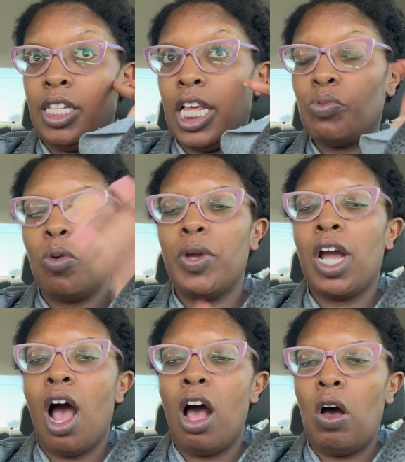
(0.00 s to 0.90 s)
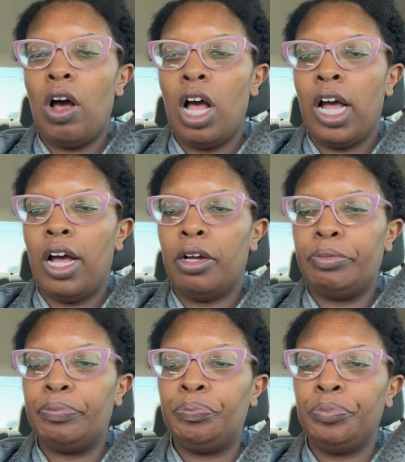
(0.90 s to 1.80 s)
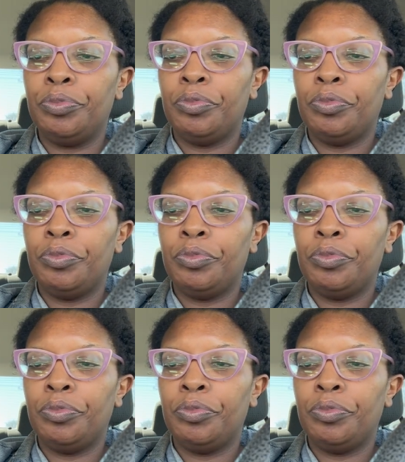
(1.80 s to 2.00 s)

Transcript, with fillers: That's what we call um,